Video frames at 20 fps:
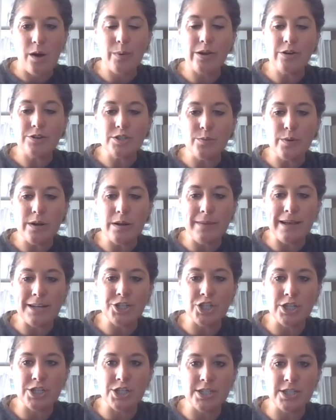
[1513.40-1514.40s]
We also want to
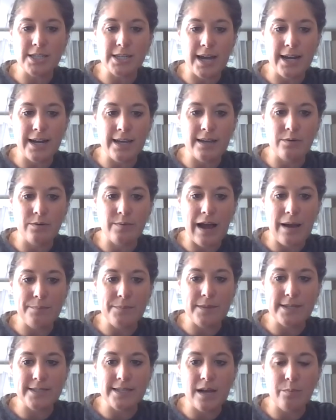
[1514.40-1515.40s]
mention, just to kind of wrap
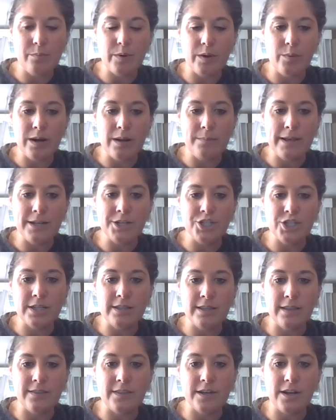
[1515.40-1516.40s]
this up, we want to mention
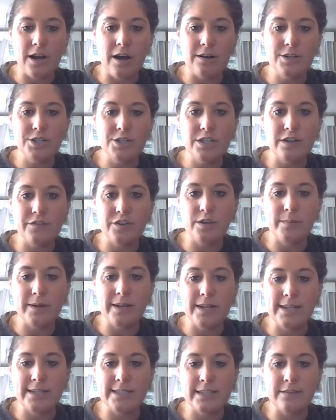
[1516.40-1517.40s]
that the College of
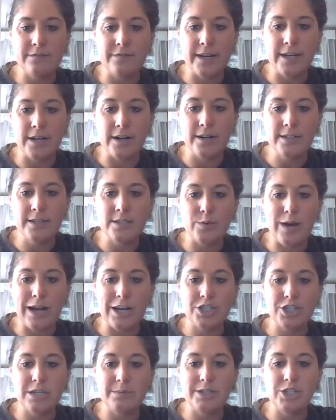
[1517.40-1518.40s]
Humanities and Fine Arts will
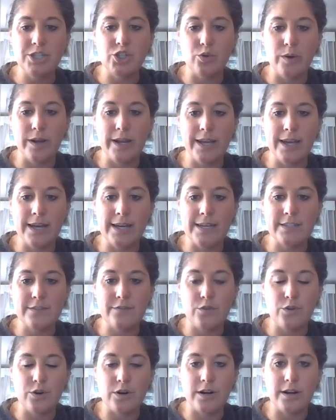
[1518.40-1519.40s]
actually be joining us
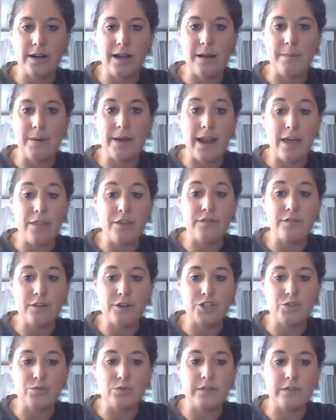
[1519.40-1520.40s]
for another
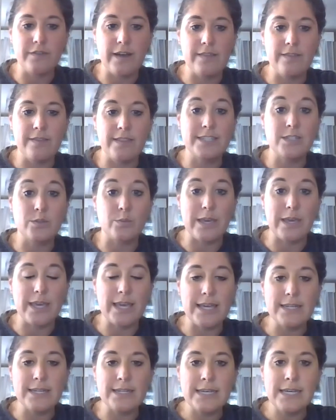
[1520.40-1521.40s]
virtual event this
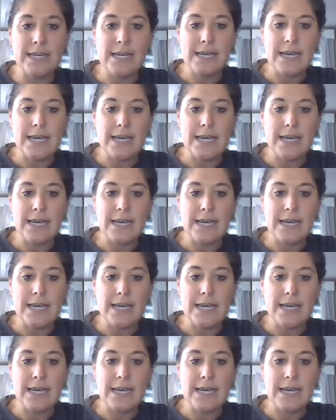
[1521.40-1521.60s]
weekend.